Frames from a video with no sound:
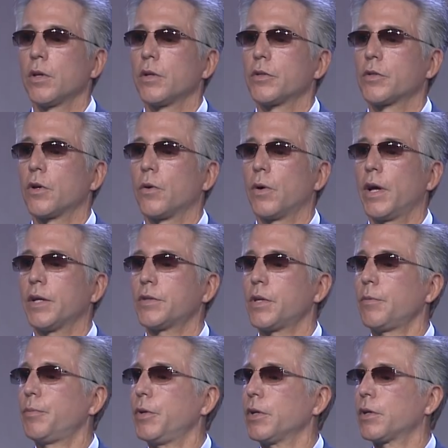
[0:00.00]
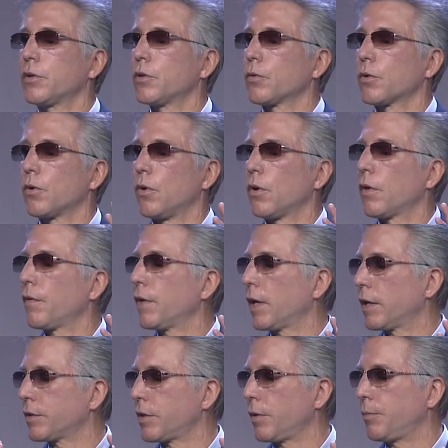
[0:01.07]
So SAP can do it all in
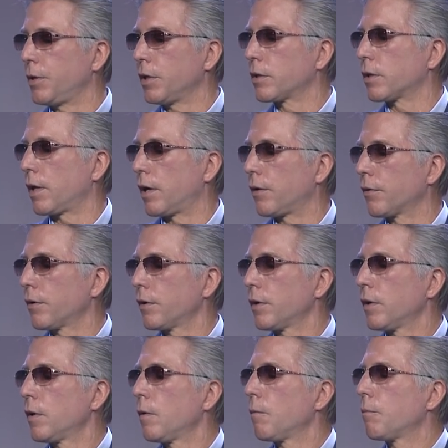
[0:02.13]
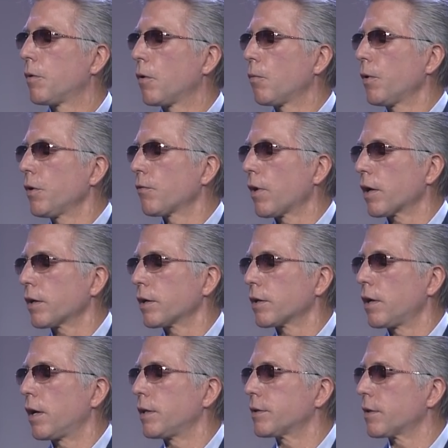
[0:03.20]
the SAP cloud. But we
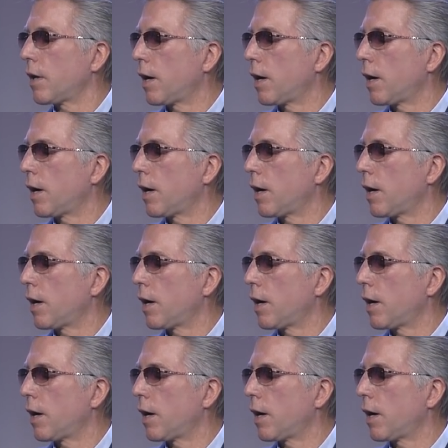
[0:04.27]
recognize the